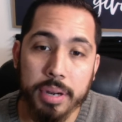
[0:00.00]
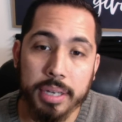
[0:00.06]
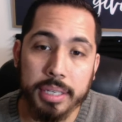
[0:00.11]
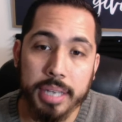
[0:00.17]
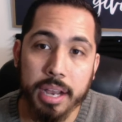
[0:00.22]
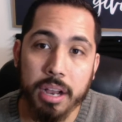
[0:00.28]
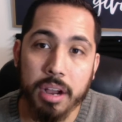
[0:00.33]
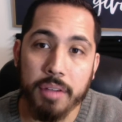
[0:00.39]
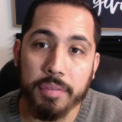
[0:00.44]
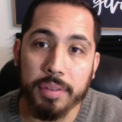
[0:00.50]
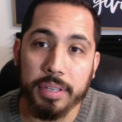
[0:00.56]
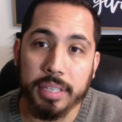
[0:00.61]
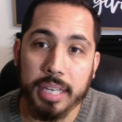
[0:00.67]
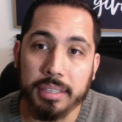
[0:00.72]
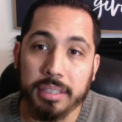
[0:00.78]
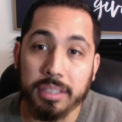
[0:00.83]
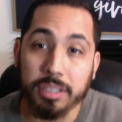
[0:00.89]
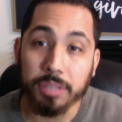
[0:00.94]
take off the
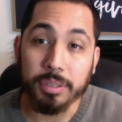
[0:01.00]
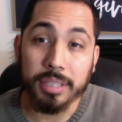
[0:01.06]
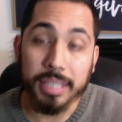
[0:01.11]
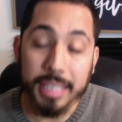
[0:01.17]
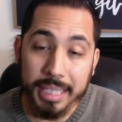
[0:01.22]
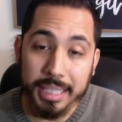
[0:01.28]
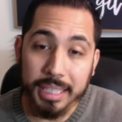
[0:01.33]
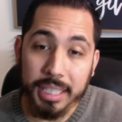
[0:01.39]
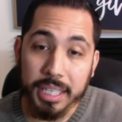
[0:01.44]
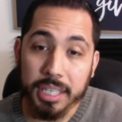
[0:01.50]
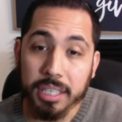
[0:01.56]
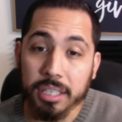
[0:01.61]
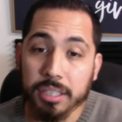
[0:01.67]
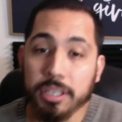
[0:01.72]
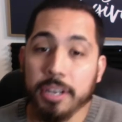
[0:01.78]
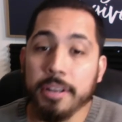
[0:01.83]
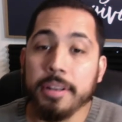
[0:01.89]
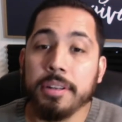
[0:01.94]
Tesla. So 6
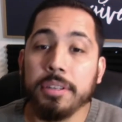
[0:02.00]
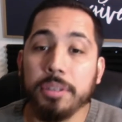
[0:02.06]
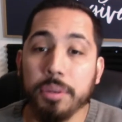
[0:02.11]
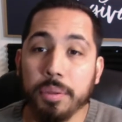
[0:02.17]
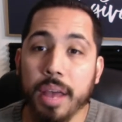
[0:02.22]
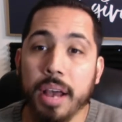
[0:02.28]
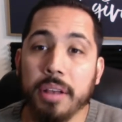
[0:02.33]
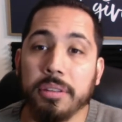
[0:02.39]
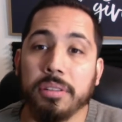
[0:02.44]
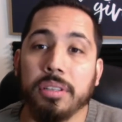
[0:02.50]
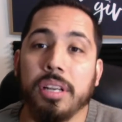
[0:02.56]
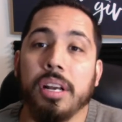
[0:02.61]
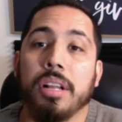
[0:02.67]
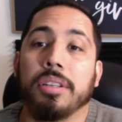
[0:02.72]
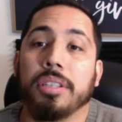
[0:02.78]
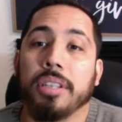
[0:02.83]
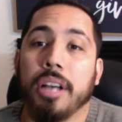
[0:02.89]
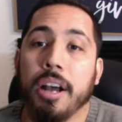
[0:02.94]
years,
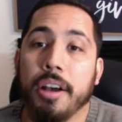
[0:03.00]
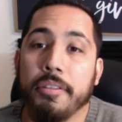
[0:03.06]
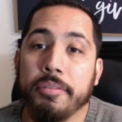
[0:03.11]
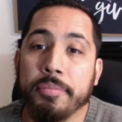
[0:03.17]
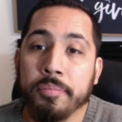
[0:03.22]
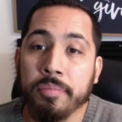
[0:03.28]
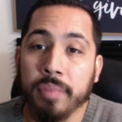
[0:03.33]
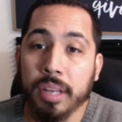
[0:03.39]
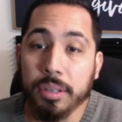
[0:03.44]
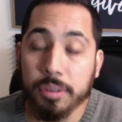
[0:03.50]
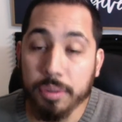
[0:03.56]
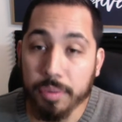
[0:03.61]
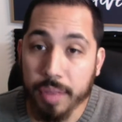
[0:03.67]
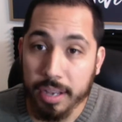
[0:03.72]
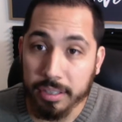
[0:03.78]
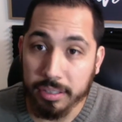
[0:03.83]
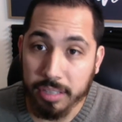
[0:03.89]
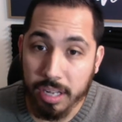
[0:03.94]
$2,000 off,
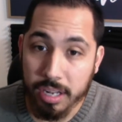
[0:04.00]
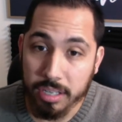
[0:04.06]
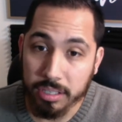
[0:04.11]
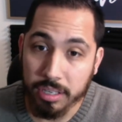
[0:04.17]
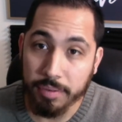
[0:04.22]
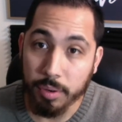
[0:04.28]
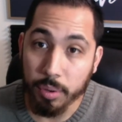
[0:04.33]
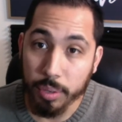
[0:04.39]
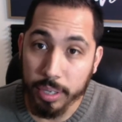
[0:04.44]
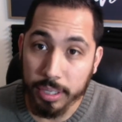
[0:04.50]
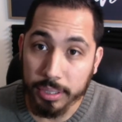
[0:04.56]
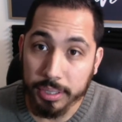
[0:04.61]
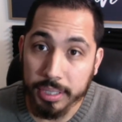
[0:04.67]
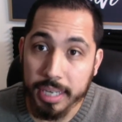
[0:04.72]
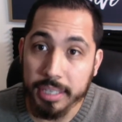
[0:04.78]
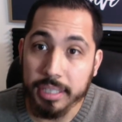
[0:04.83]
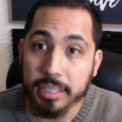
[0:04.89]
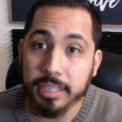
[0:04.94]
$2,000 off oil
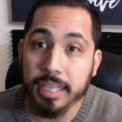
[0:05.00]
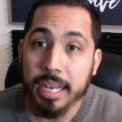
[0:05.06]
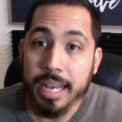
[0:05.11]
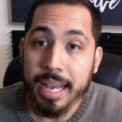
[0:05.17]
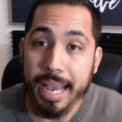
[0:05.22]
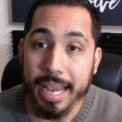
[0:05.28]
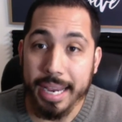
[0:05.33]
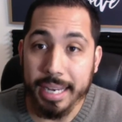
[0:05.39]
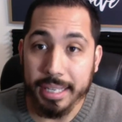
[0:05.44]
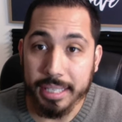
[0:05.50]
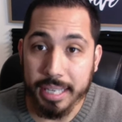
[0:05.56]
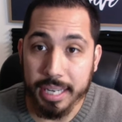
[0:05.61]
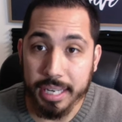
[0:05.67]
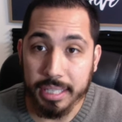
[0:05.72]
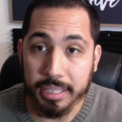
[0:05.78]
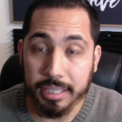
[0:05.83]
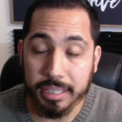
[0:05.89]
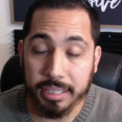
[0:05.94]
changes,
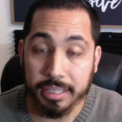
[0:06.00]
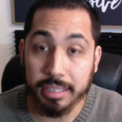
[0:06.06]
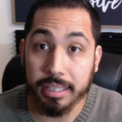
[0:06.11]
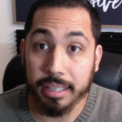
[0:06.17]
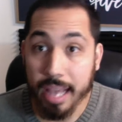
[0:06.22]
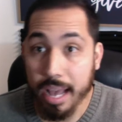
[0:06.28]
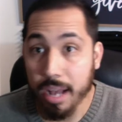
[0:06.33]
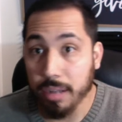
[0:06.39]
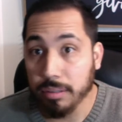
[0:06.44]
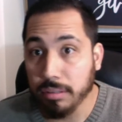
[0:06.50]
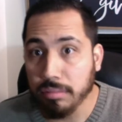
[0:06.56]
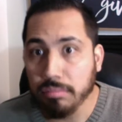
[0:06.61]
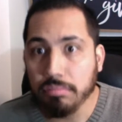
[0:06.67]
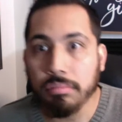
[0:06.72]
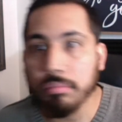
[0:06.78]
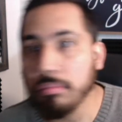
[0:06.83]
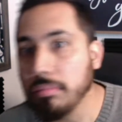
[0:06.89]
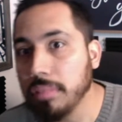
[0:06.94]

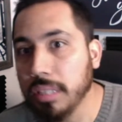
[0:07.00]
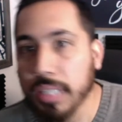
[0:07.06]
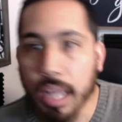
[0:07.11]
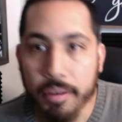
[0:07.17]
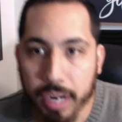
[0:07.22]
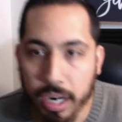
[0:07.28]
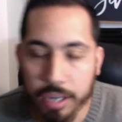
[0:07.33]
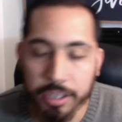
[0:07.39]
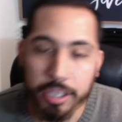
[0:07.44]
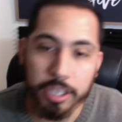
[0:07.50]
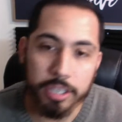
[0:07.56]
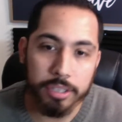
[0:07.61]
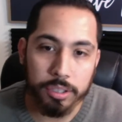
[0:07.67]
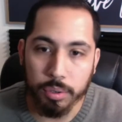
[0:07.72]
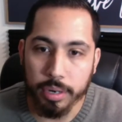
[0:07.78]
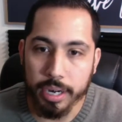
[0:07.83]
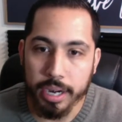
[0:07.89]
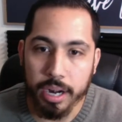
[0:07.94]

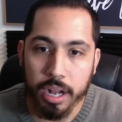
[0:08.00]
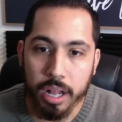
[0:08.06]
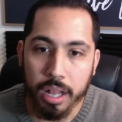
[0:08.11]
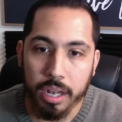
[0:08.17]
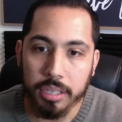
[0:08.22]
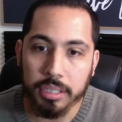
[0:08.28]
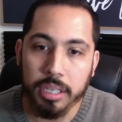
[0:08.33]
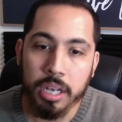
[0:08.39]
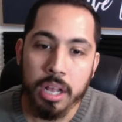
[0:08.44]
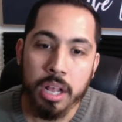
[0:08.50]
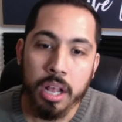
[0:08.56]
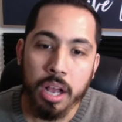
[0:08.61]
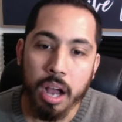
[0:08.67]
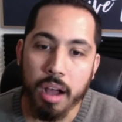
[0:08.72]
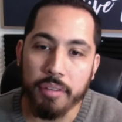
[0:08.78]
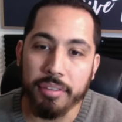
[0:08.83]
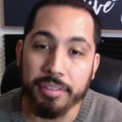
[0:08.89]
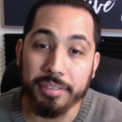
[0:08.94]
$18,720
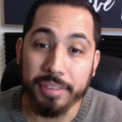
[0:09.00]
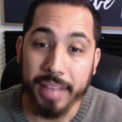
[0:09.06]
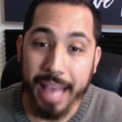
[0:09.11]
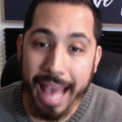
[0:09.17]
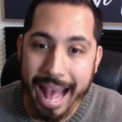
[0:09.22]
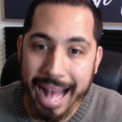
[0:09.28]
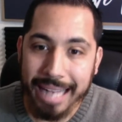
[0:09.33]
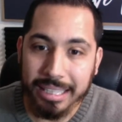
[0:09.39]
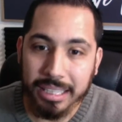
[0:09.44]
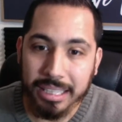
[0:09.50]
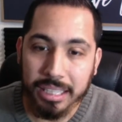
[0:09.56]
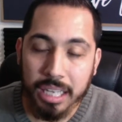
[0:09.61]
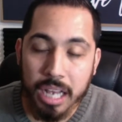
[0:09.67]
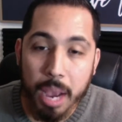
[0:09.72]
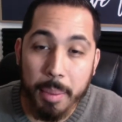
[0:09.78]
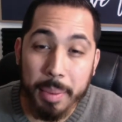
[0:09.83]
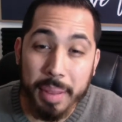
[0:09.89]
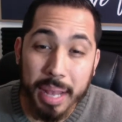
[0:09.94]
off of gas.
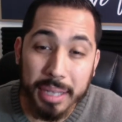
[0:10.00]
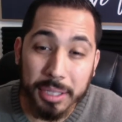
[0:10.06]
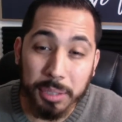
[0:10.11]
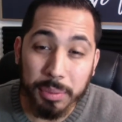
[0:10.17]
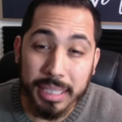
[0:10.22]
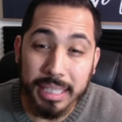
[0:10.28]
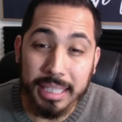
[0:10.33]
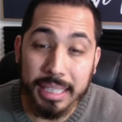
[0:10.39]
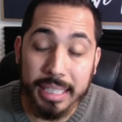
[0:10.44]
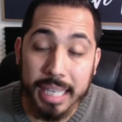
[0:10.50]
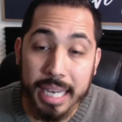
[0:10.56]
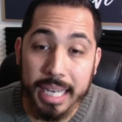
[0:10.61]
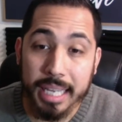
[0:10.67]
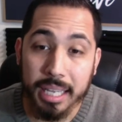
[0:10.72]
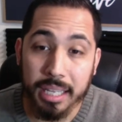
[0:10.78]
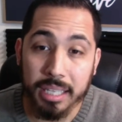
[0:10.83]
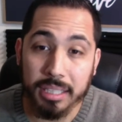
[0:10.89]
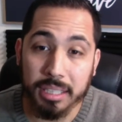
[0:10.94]
I mean, that's a
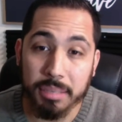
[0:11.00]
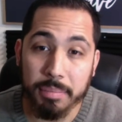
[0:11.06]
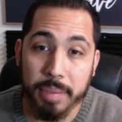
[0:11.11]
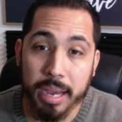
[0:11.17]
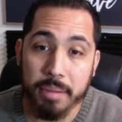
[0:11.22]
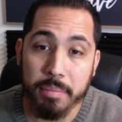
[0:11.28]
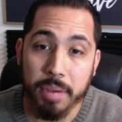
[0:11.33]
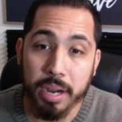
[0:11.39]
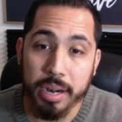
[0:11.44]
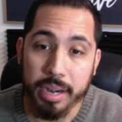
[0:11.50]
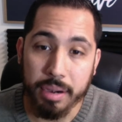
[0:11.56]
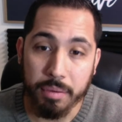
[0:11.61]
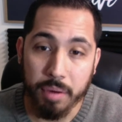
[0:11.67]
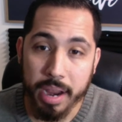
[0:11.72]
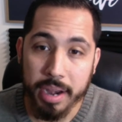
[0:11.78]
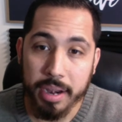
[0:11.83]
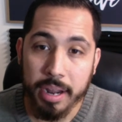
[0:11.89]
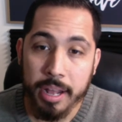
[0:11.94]
ridiculous amount of money,
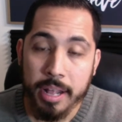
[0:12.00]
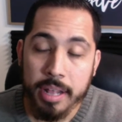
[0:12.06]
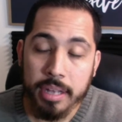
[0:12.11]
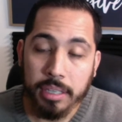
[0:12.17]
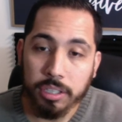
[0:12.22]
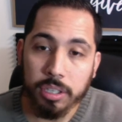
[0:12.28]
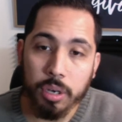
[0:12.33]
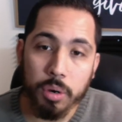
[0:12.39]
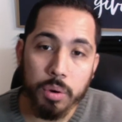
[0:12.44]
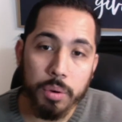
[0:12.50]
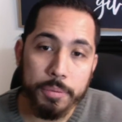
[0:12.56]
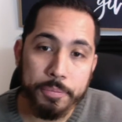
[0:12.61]
right? So